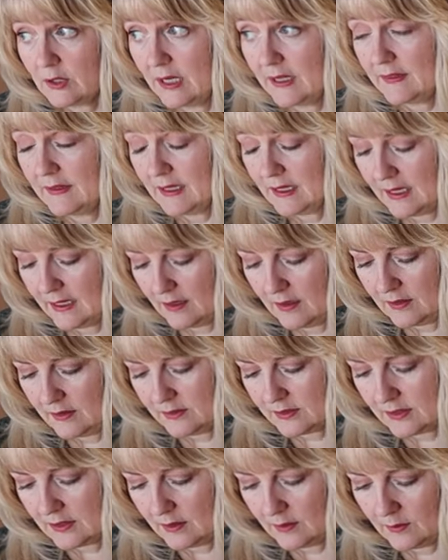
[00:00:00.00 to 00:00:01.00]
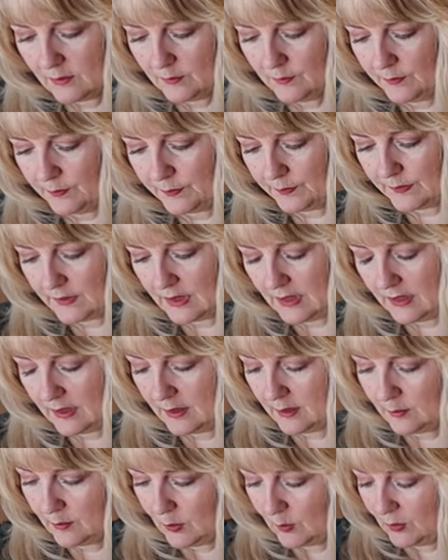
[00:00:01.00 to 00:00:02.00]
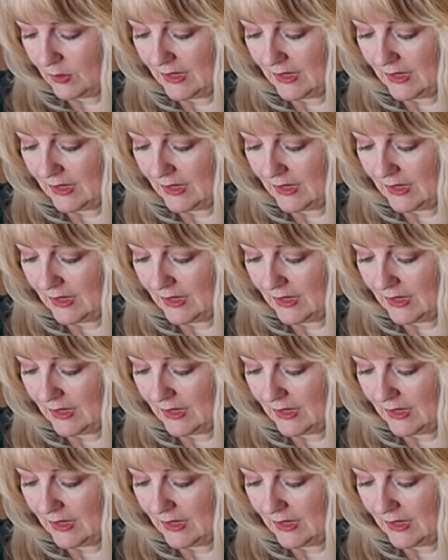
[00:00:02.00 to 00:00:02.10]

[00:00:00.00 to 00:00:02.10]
And then I also um,